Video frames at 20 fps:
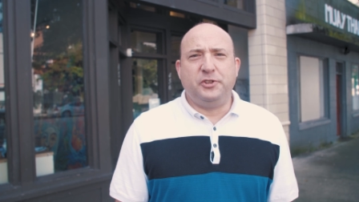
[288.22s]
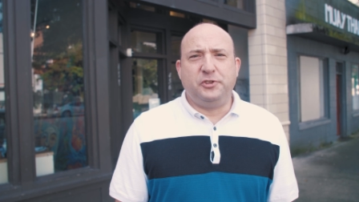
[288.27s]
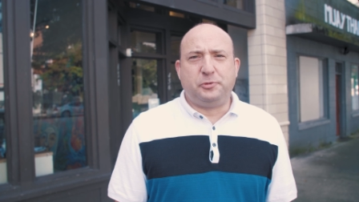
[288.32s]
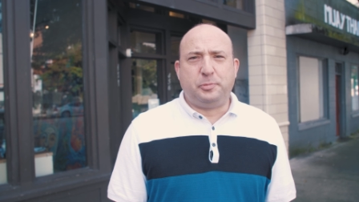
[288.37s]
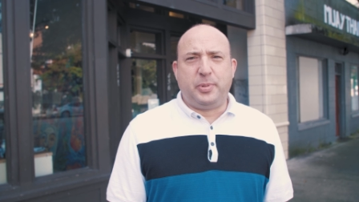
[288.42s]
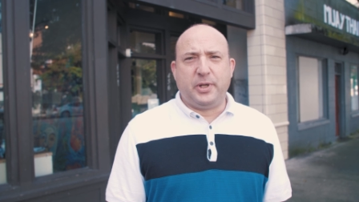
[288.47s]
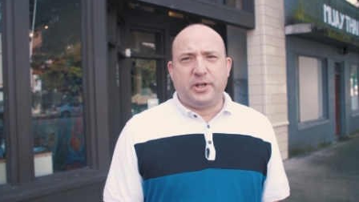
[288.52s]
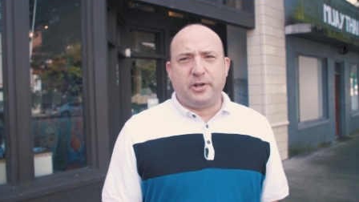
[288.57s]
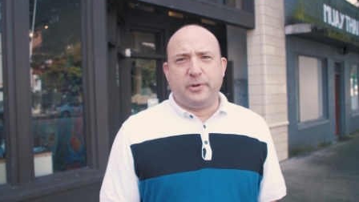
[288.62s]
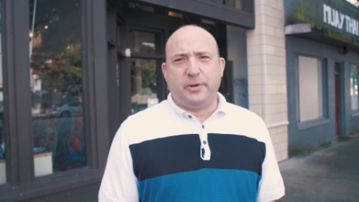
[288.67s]
these
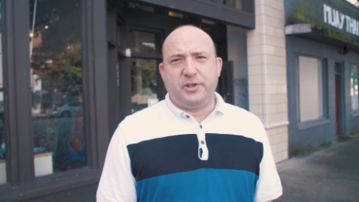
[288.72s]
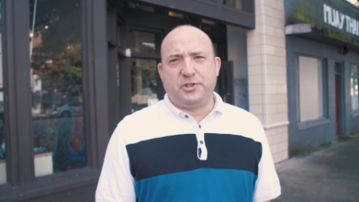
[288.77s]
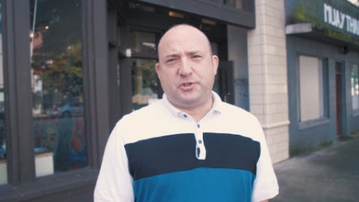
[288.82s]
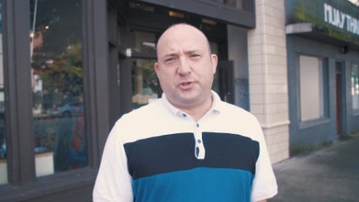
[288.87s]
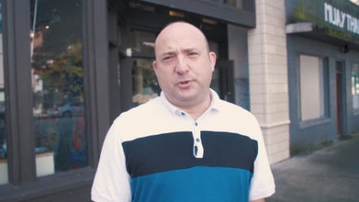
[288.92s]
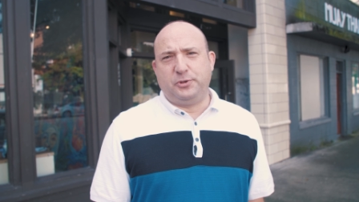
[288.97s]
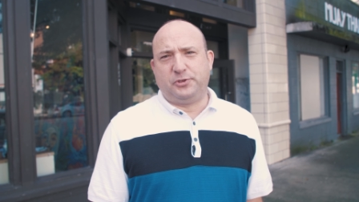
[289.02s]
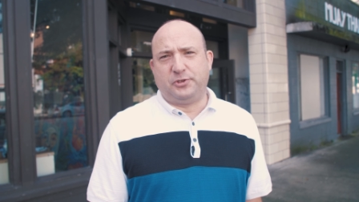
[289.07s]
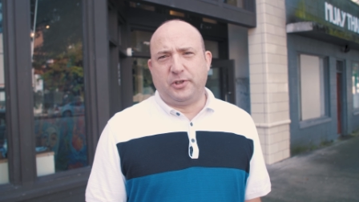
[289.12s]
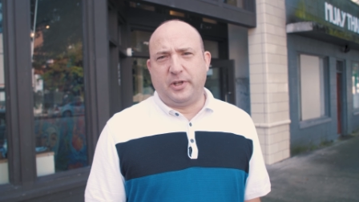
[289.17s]
bigger
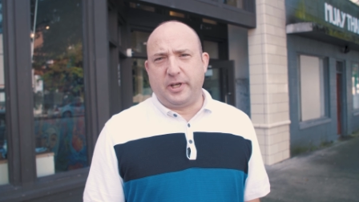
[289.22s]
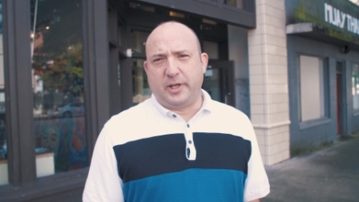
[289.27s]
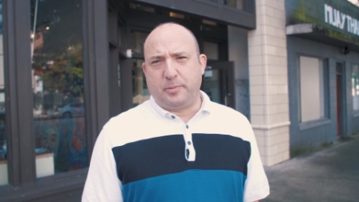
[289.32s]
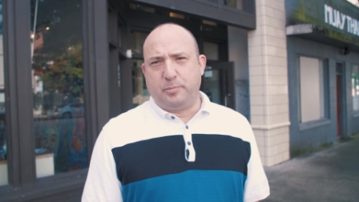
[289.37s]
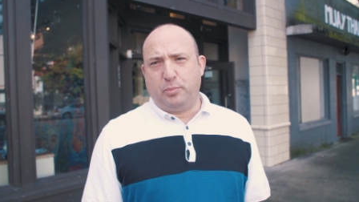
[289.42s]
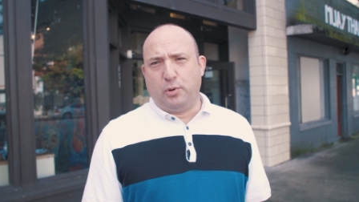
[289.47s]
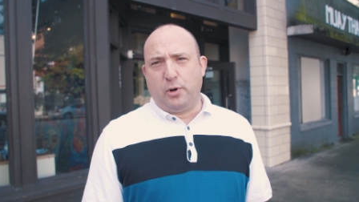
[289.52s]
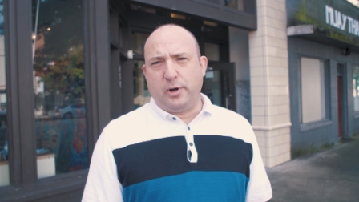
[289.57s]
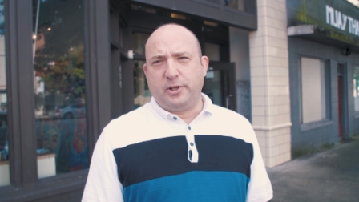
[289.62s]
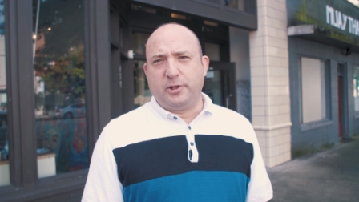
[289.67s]
issues
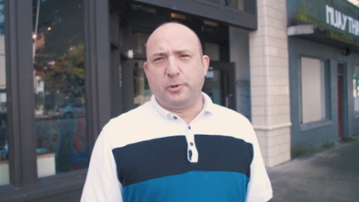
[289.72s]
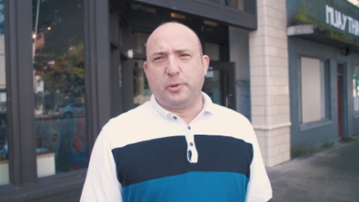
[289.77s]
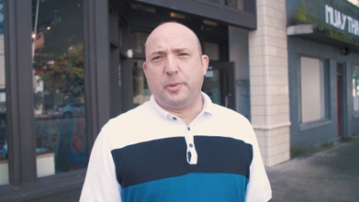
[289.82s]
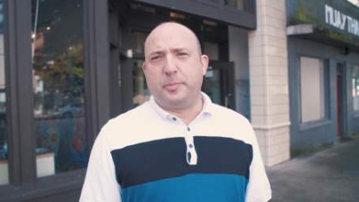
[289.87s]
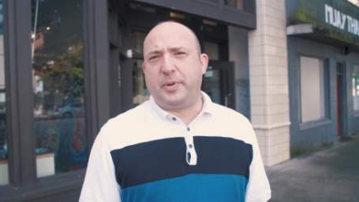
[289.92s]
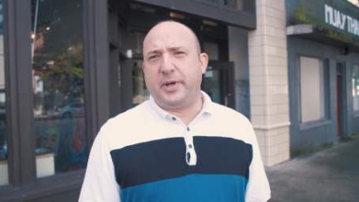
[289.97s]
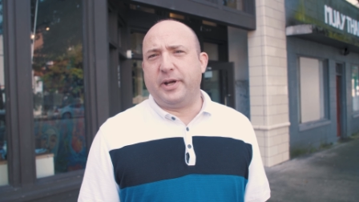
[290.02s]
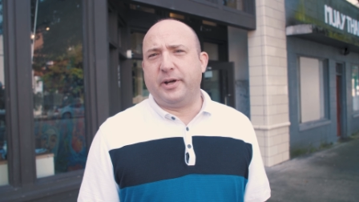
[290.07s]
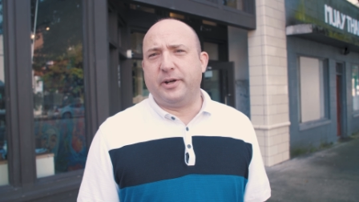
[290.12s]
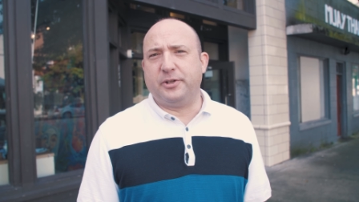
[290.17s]
like boiler
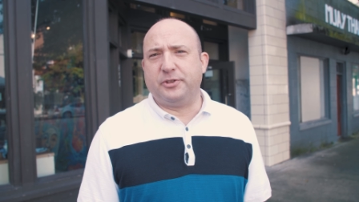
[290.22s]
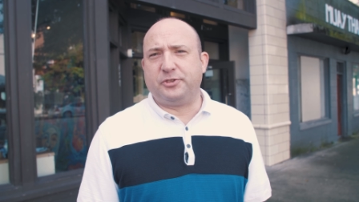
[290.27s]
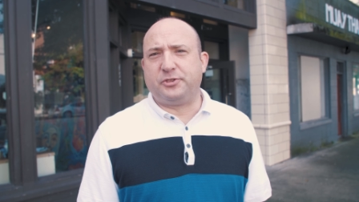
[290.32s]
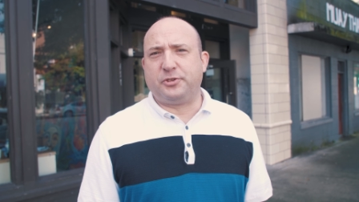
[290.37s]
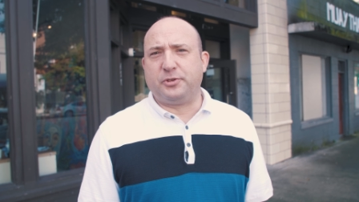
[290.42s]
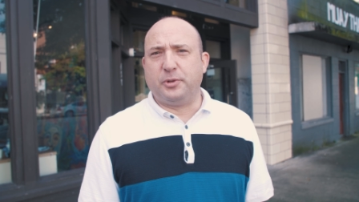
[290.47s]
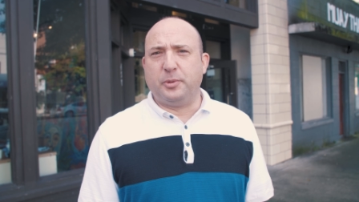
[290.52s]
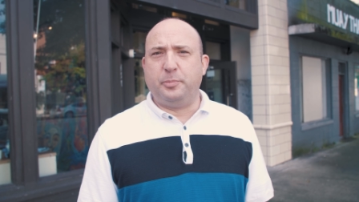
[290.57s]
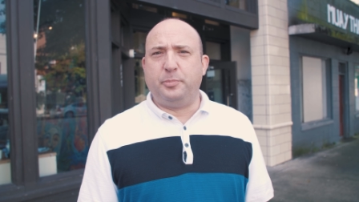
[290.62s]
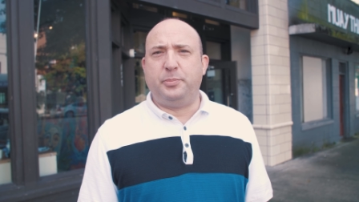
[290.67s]

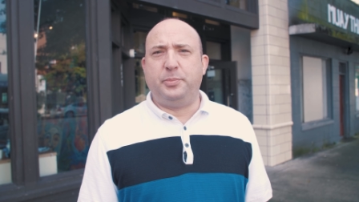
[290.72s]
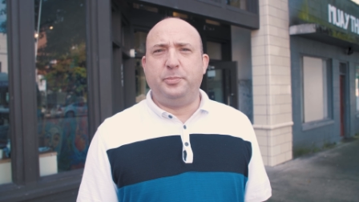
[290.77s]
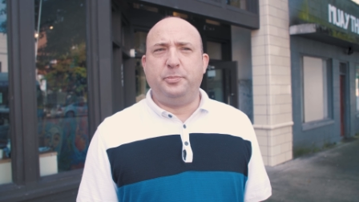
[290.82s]
repairs or